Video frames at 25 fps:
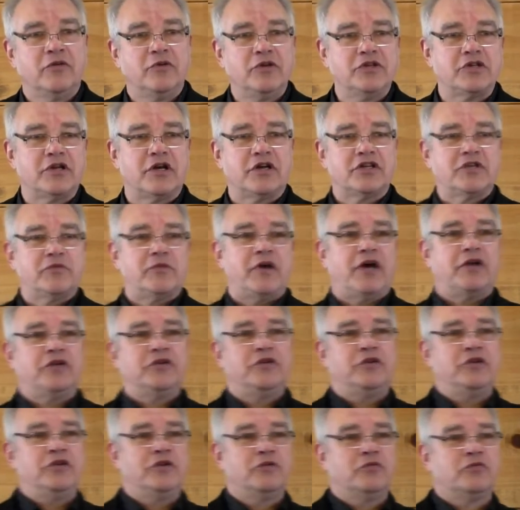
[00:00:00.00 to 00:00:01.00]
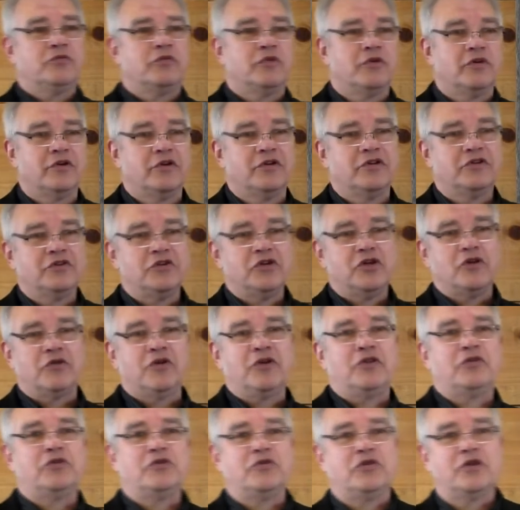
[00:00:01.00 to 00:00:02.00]
We talked about you know,
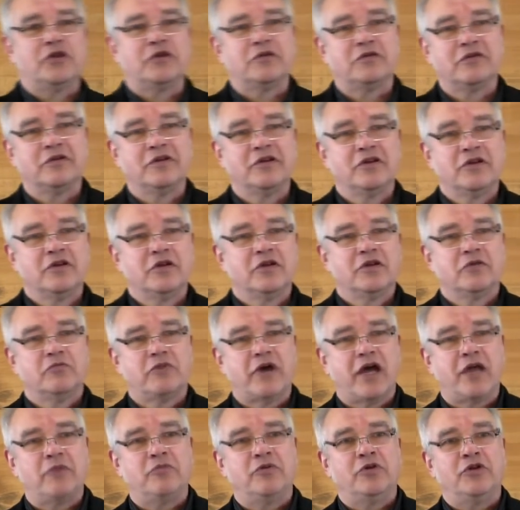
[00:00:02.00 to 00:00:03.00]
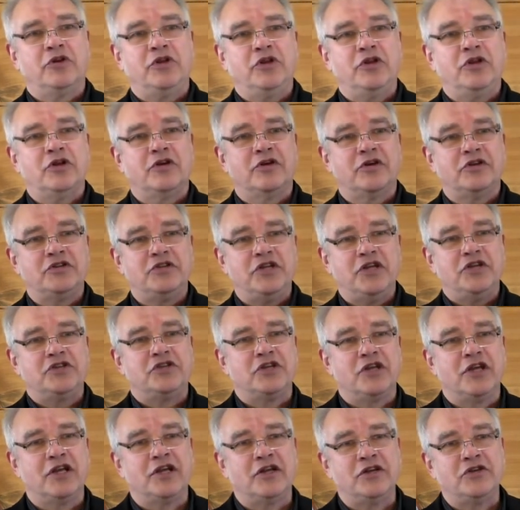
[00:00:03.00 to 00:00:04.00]
going through the Bible in a year and
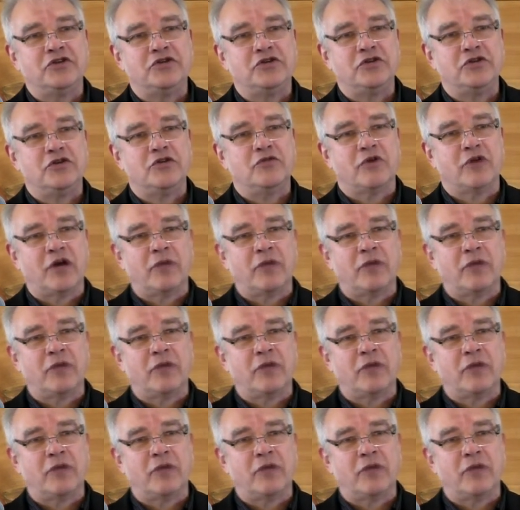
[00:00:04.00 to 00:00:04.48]
teaching it in two.